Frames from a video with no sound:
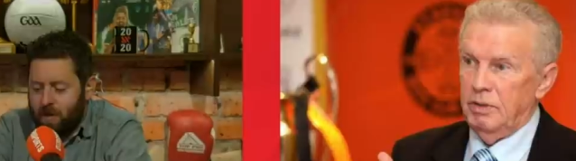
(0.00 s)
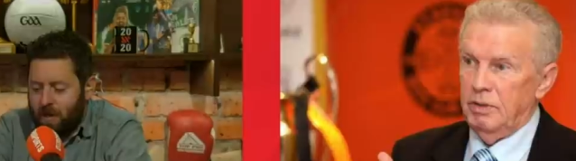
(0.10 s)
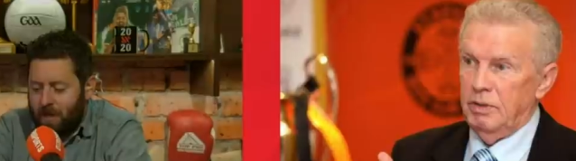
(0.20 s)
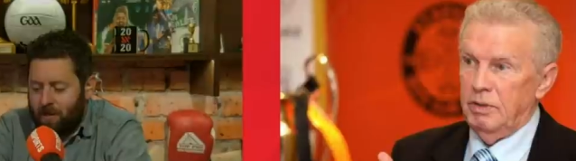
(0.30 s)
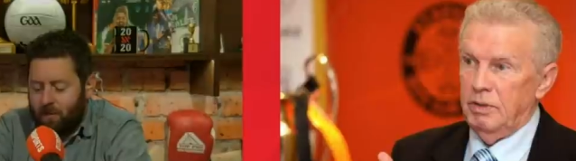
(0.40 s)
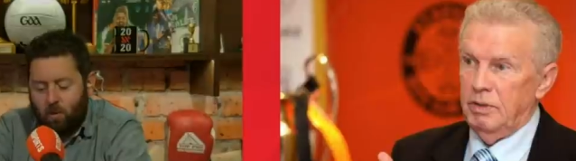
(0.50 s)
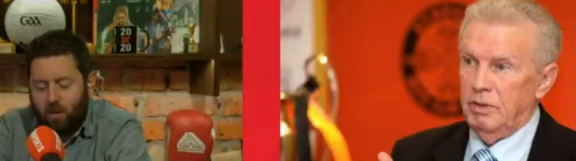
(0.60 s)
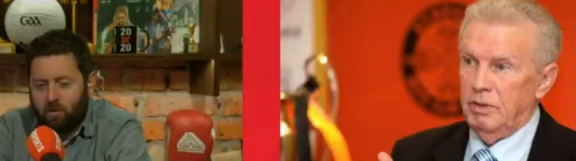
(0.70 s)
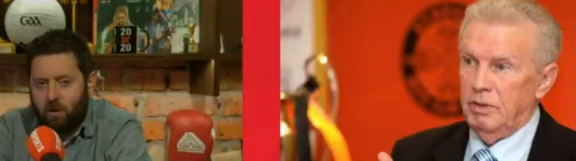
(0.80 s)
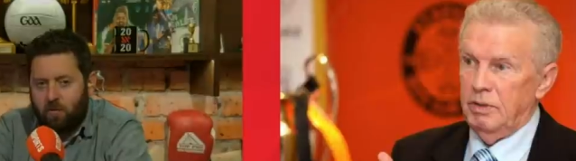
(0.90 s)
Speaker 1: it seems quite
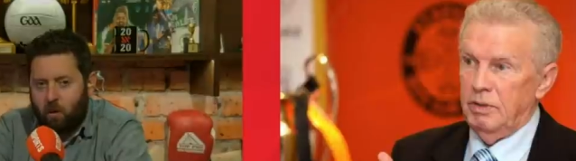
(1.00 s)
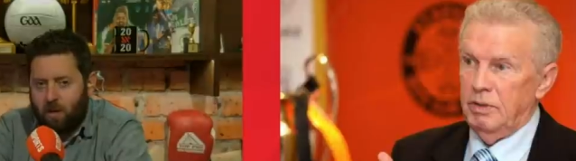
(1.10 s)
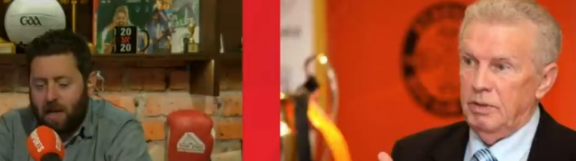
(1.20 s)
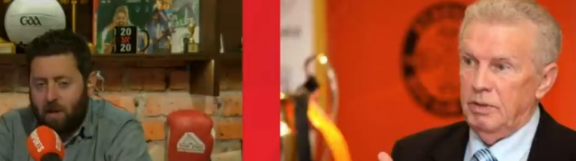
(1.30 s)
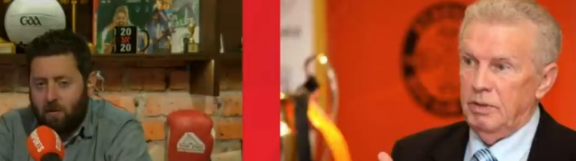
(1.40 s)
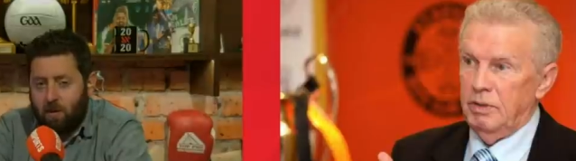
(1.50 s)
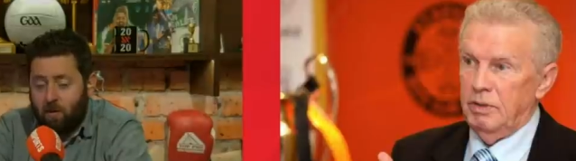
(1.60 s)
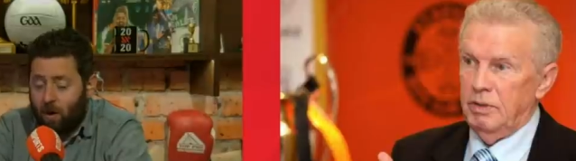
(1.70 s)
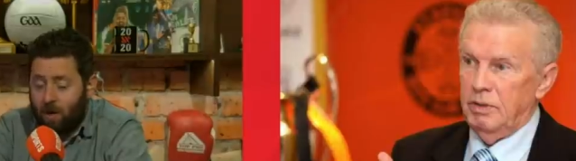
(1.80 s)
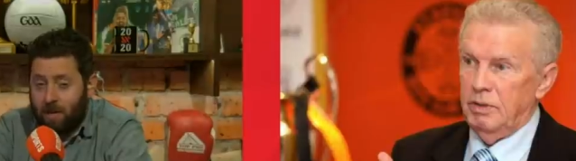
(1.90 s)
straightforward now.
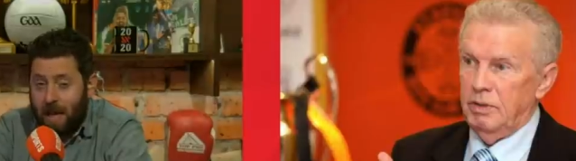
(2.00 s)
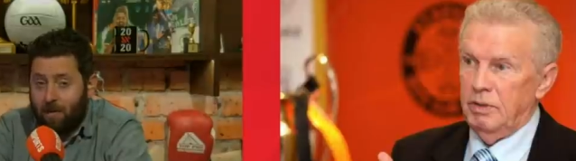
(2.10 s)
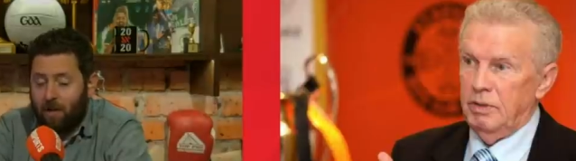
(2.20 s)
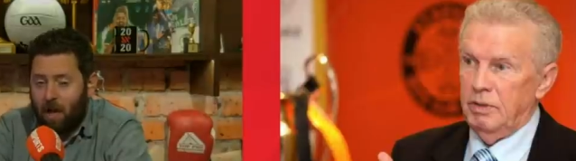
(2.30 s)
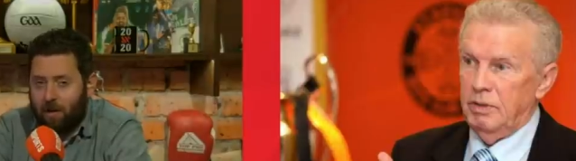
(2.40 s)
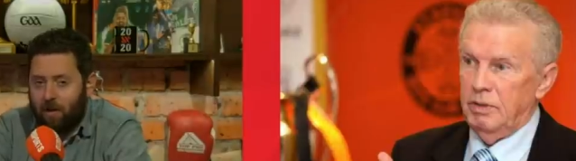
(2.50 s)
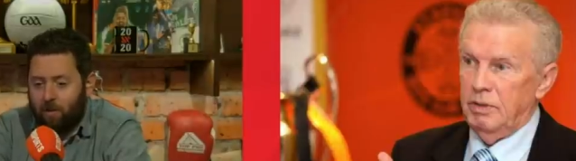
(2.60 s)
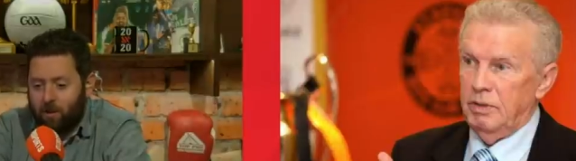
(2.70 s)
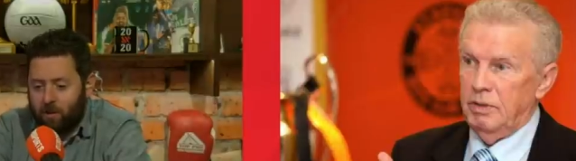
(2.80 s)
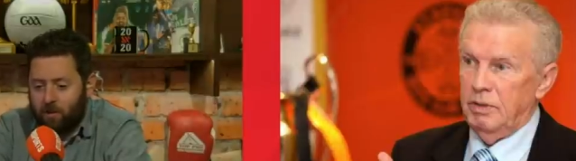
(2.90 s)
Though Ireland have a lot of
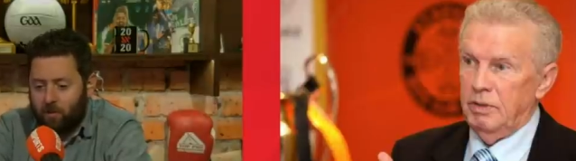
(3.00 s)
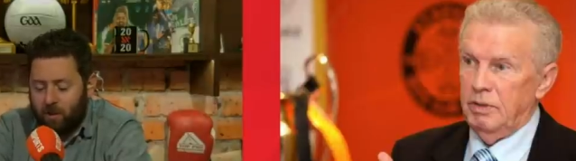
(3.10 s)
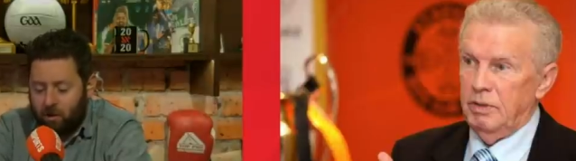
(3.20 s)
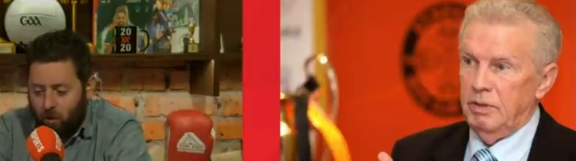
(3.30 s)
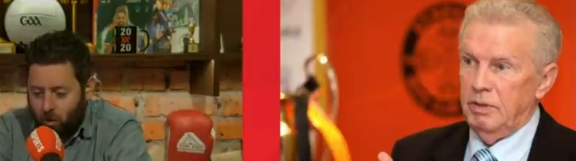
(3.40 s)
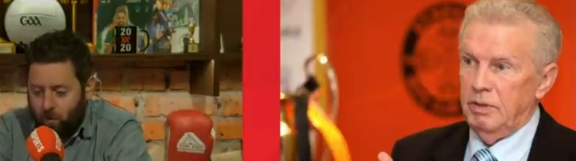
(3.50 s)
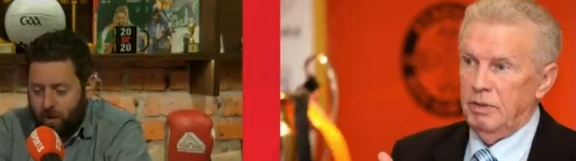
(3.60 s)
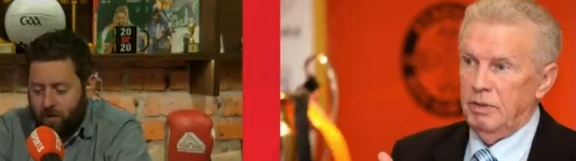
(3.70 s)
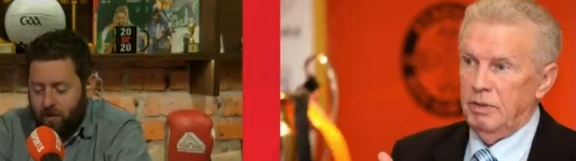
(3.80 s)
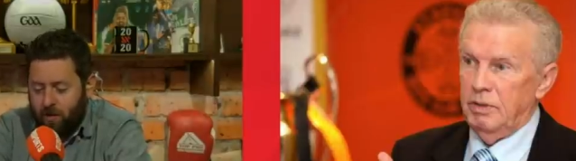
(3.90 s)
options with
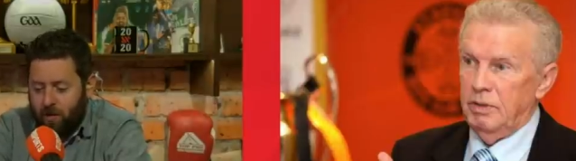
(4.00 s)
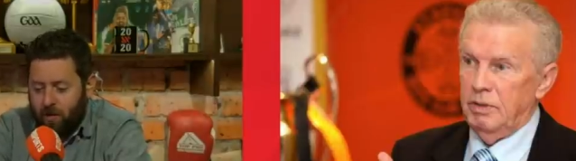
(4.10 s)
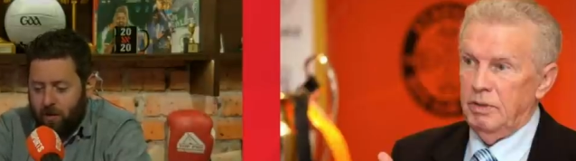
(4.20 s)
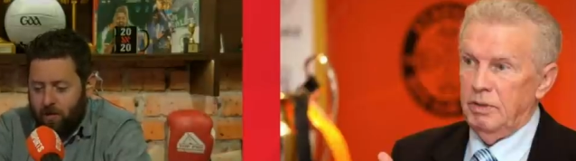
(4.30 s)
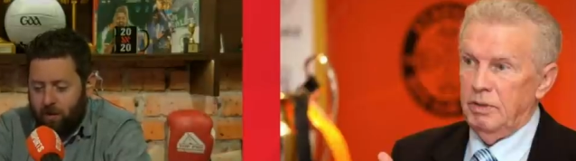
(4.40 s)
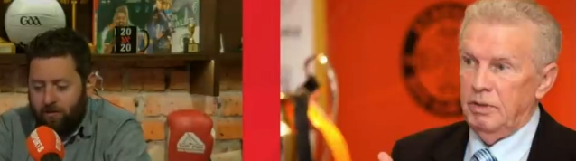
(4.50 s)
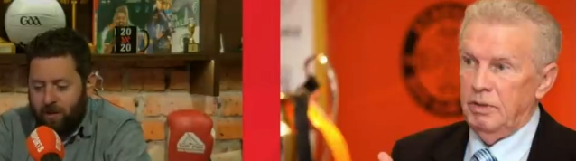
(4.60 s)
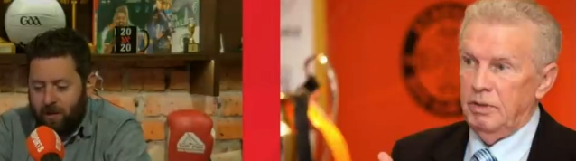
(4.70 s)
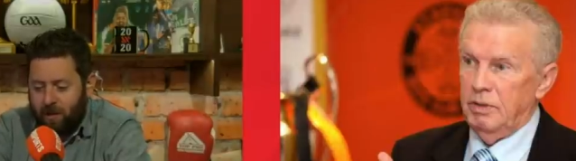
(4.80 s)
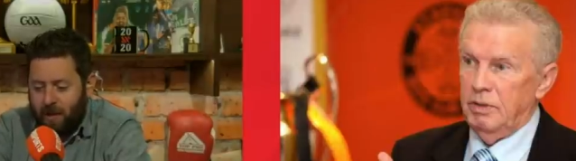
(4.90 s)
Coleman,
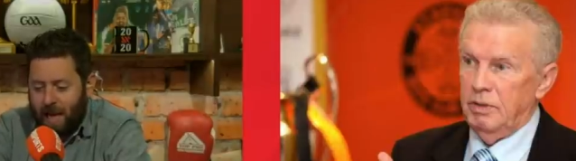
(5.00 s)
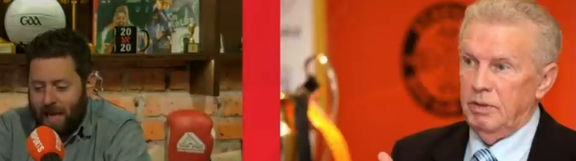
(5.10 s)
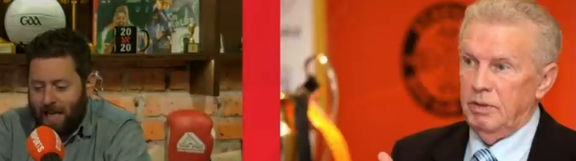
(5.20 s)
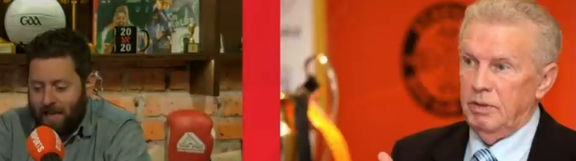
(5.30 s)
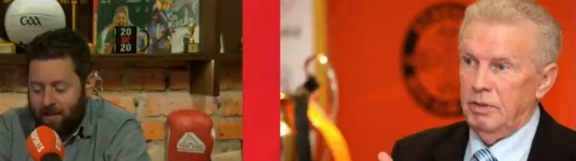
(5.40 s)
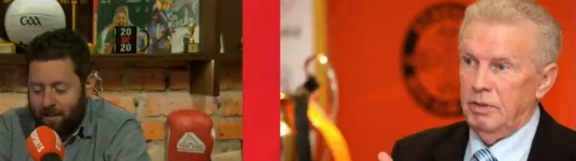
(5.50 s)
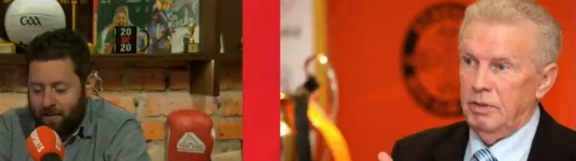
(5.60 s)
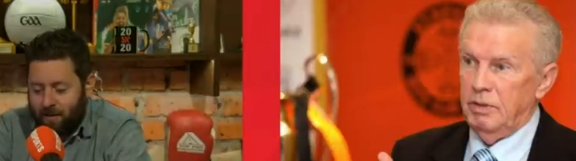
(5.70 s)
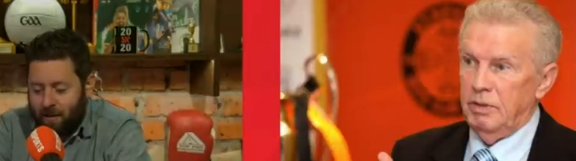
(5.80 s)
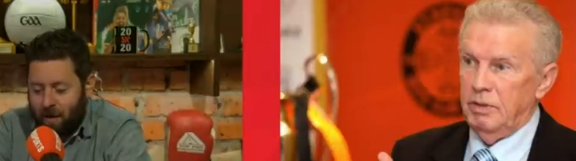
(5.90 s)
Duffy, and Egan.